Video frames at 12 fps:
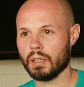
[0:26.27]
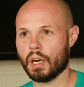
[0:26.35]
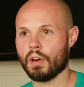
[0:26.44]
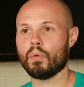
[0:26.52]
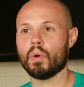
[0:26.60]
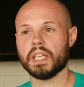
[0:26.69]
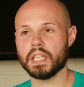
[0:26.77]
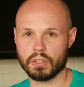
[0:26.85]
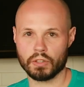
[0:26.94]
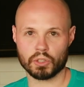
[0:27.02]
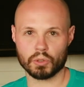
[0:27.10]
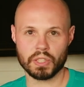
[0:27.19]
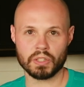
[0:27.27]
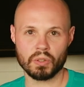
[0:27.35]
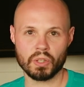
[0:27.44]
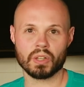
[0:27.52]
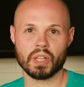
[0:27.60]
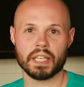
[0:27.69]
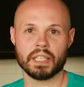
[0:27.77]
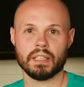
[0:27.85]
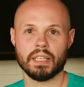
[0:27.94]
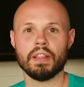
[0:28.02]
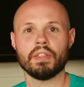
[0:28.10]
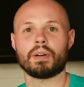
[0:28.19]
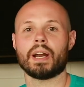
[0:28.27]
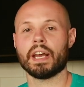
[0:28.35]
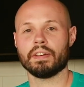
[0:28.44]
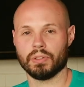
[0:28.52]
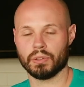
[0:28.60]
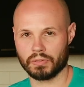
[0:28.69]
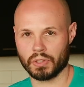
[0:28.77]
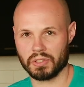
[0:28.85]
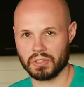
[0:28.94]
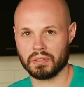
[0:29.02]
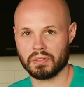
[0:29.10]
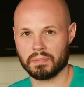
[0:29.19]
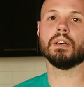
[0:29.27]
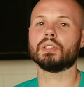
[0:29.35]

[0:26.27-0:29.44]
of what each of the screens look like in their iPhone versions.